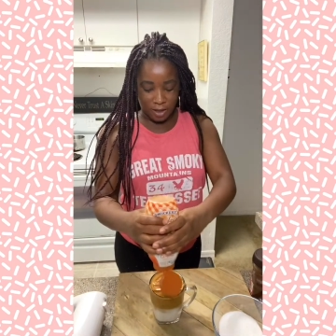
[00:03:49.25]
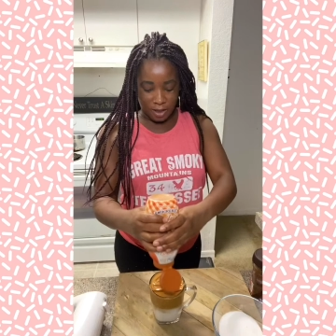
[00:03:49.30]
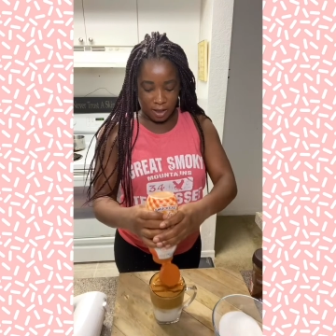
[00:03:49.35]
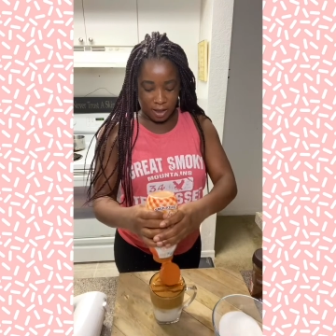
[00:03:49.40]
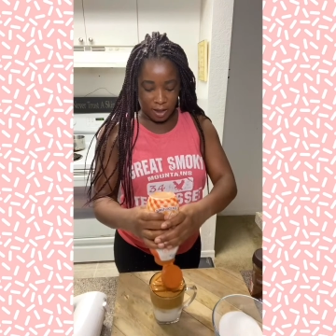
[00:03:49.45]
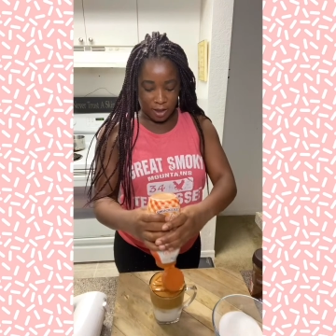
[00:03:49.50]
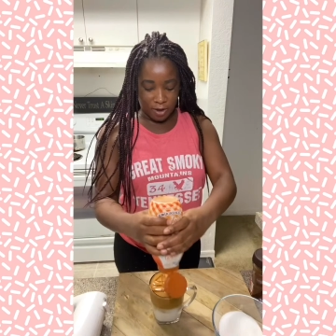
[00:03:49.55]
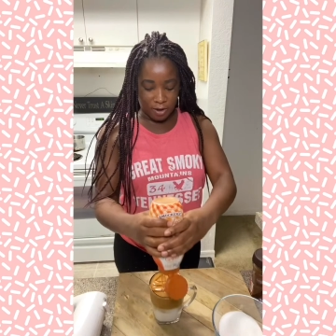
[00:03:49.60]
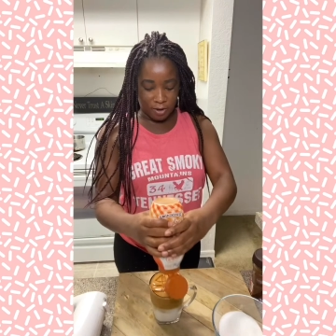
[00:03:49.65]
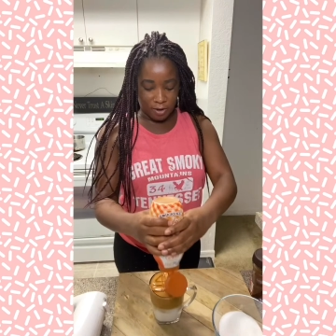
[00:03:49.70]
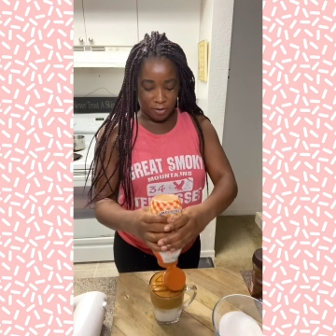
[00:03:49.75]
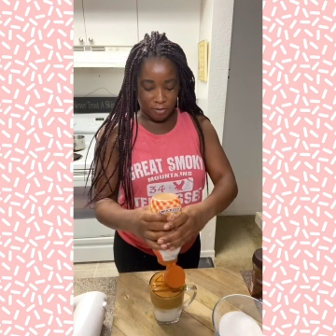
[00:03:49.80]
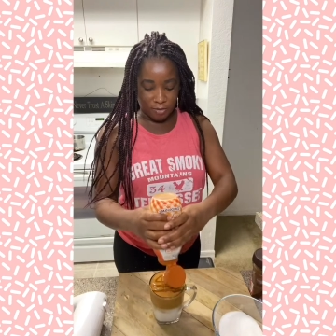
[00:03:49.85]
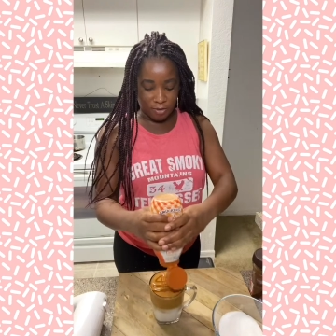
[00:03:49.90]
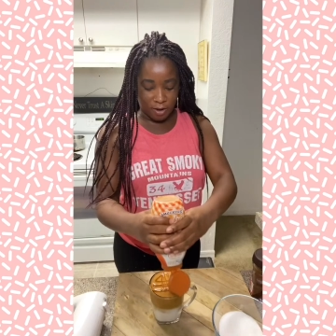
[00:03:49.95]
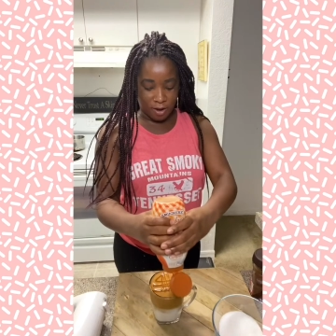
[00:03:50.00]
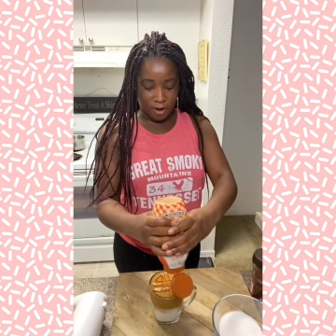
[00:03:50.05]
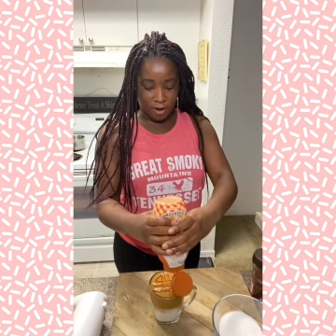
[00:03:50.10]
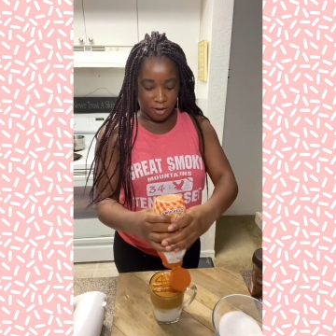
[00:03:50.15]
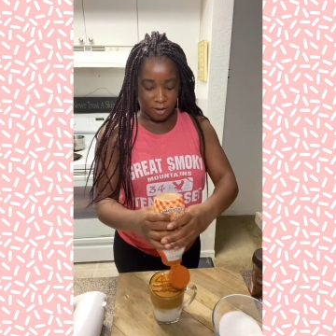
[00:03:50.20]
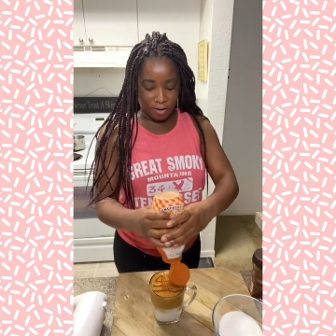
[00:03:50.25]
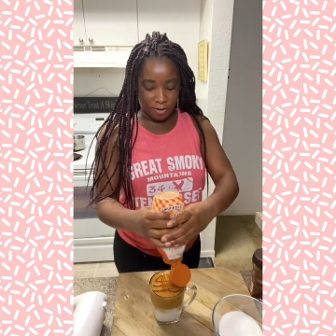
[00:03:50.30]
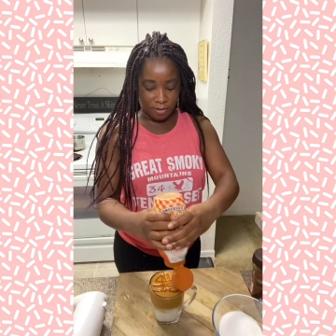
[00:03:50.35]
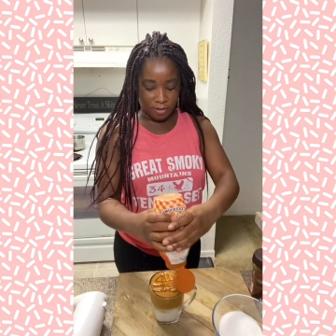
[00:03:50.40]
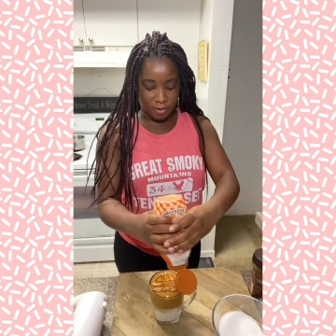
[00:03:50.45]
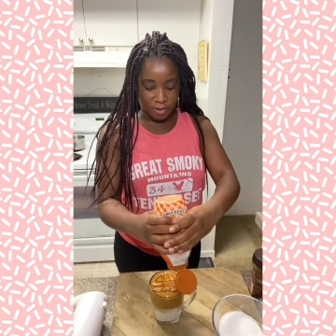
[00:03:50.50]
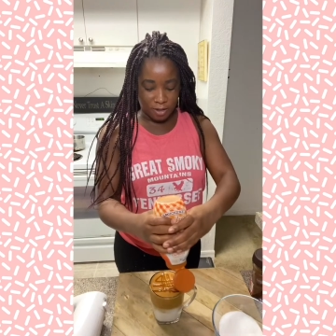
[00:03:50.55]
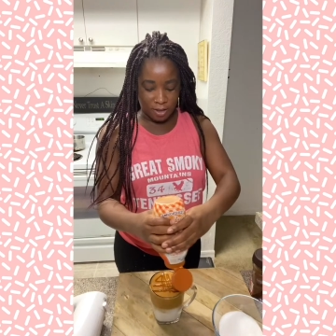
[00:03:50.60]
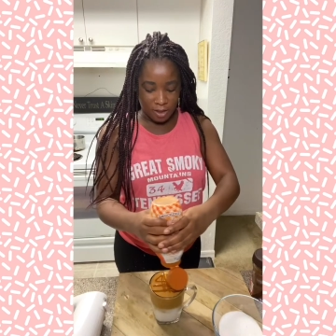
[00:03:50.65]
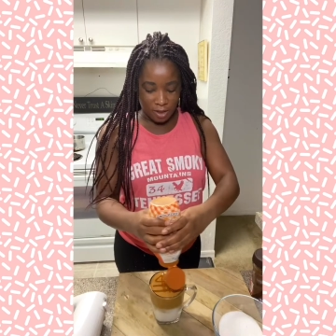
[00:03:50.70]
and
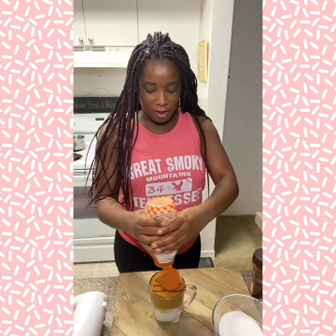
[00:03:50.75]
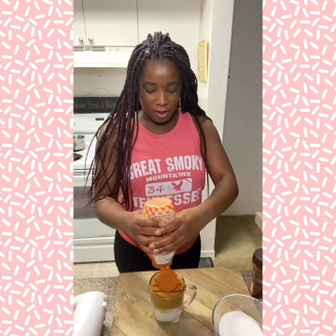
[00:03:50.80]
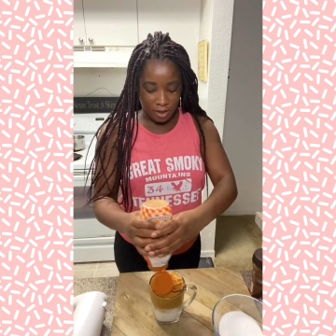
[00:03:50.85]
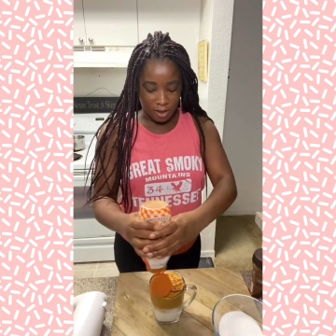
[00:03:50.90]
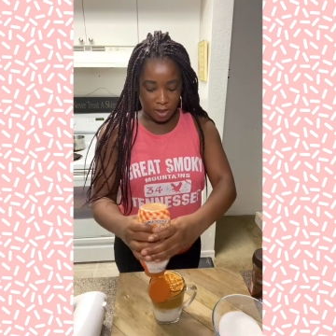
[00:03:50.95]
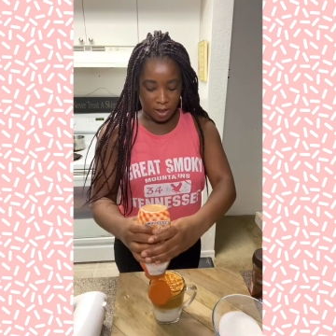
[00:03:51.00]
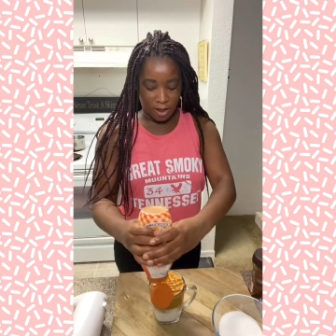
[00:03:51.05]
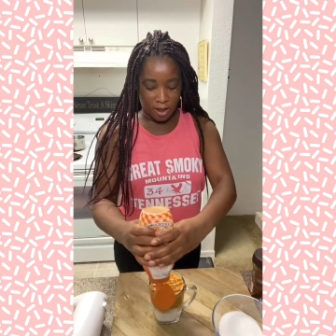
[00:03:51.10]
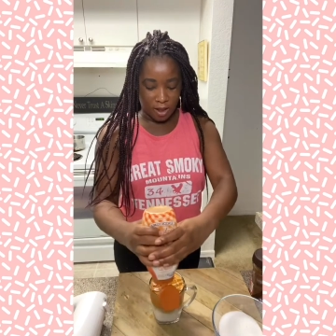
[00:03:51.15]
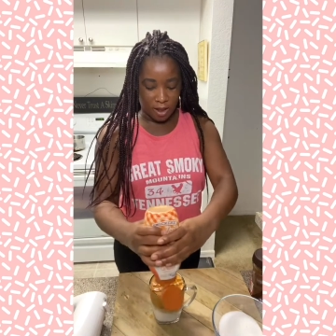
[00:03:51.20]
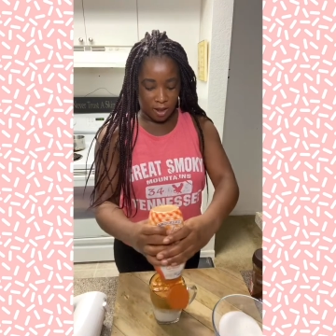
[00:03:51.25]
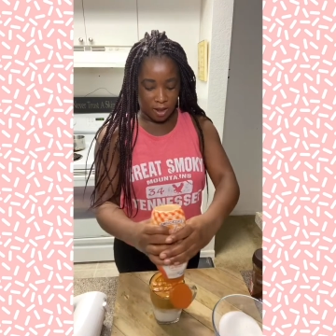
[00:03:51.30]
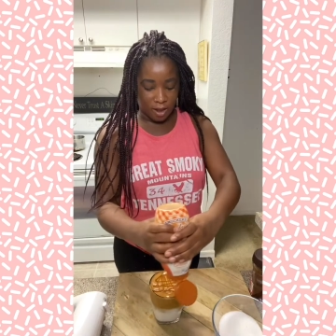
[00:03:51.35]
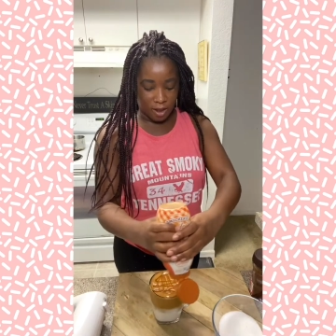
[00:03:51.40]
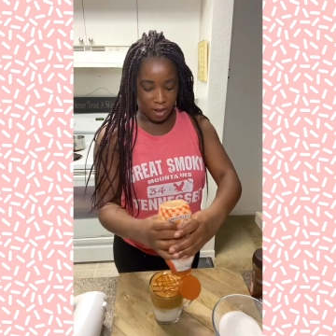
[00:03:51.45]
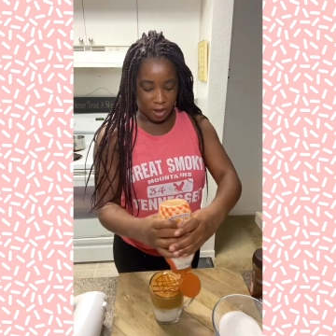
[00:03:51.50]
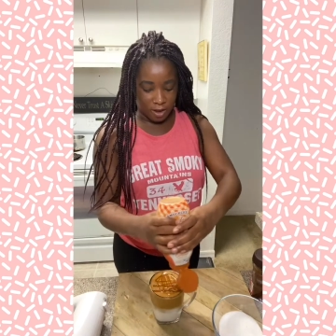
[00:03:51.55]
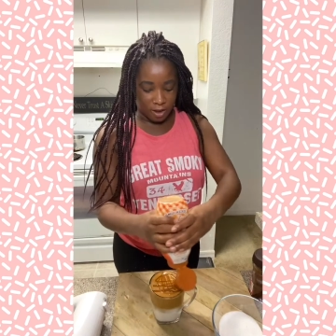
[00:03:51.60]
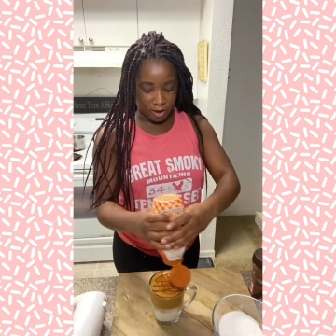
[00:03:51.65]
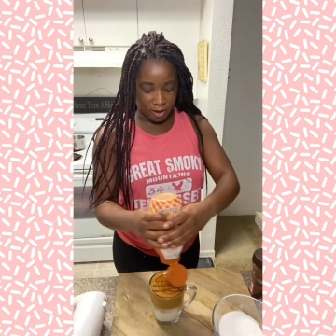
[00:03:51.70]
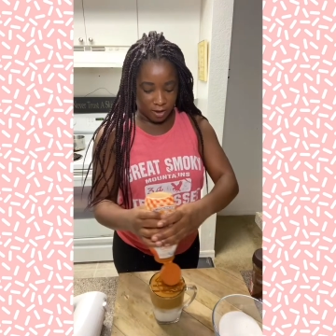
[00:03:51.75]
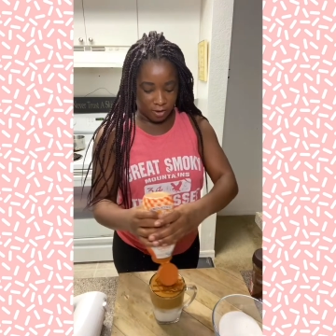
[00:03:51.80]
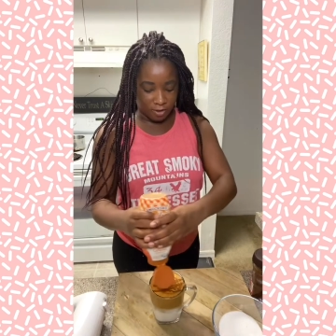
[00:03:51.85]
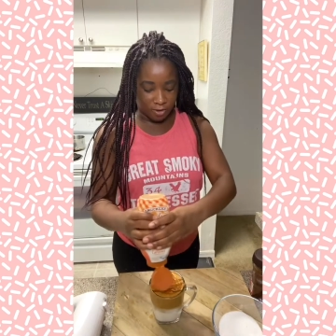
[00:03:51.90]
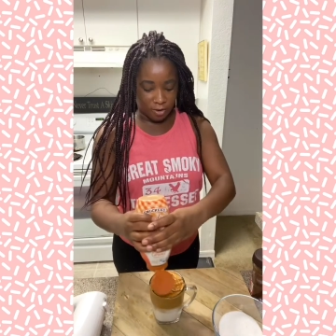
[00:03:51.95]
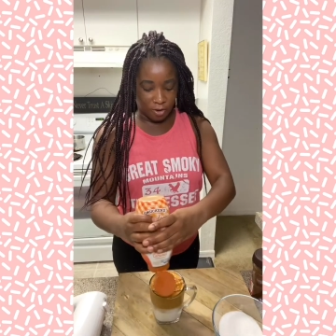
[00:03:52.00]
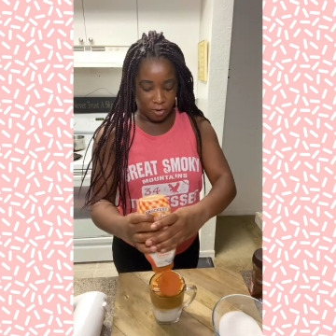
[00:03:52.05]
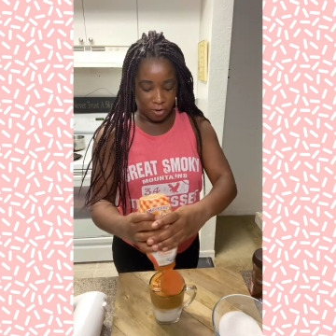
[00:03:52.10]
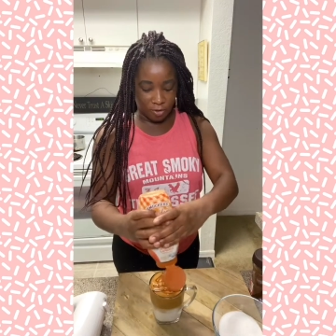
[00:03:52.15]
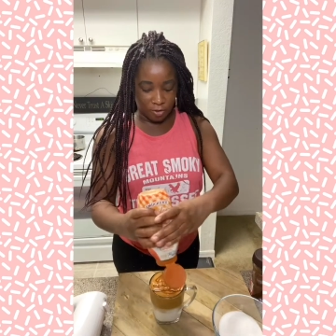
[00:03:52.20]
across and in a
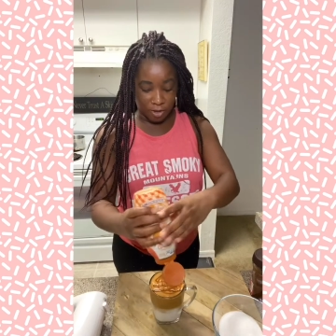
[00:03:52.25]
circle.